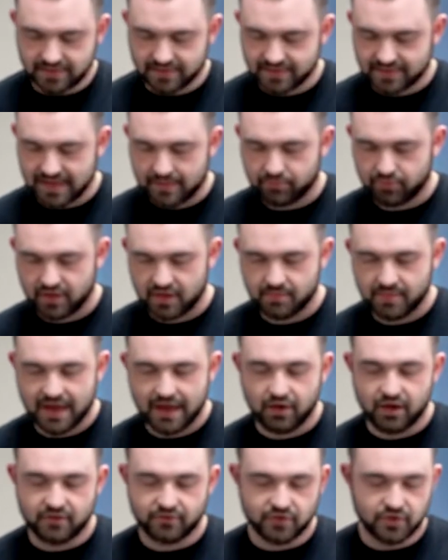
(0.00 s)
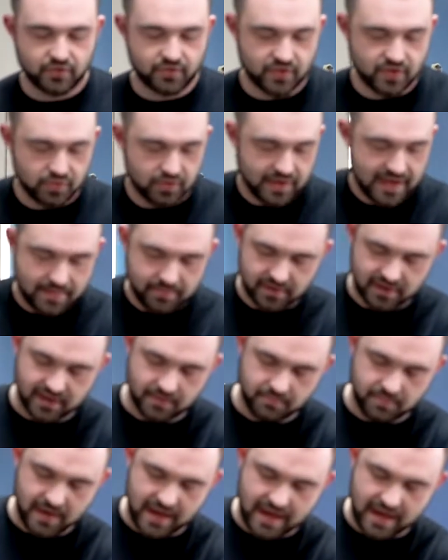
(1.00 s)
to separate them. However, if you're camping in a
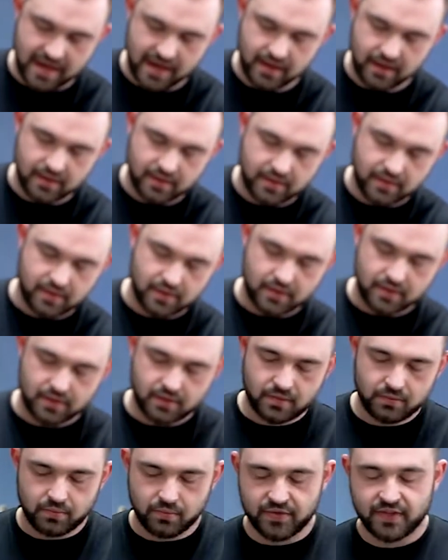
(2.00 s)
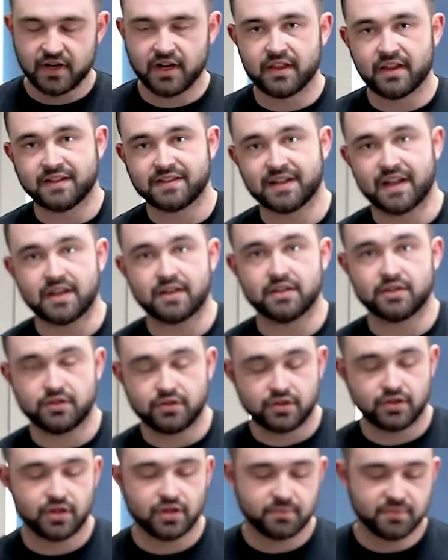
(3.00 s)
pair with another tent,
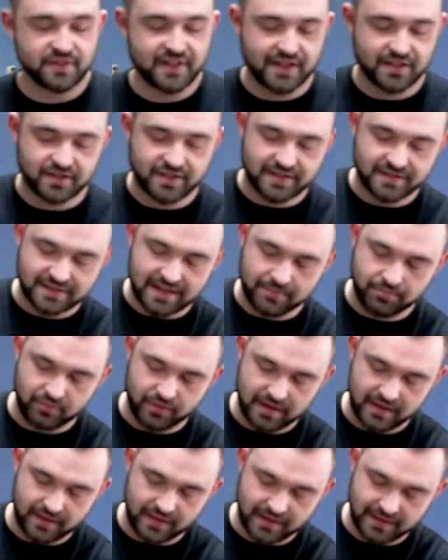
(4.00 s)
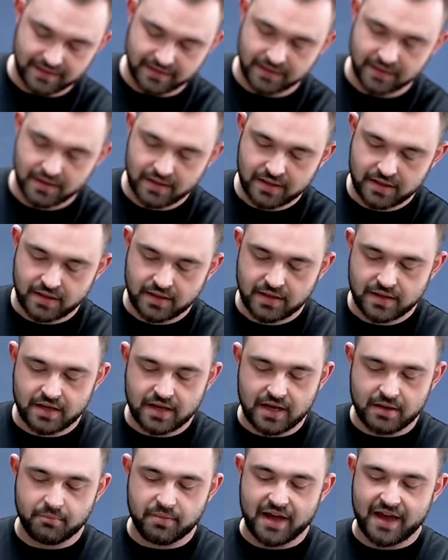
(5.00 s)
you could potentially separate these
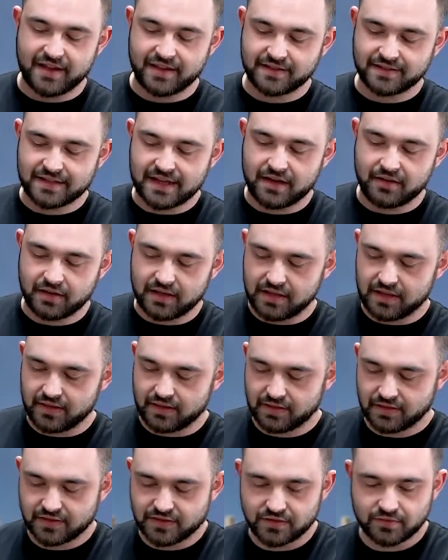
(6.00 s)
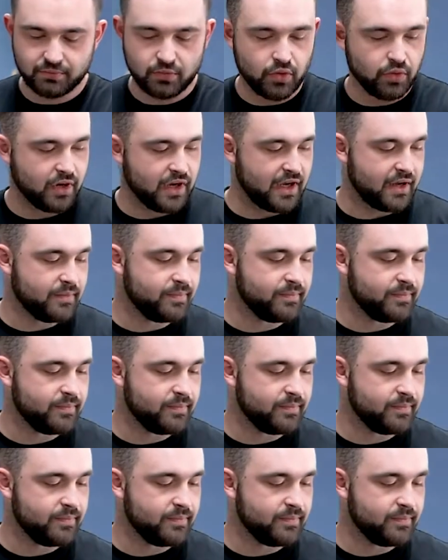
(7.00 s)
and pack this down even smaller.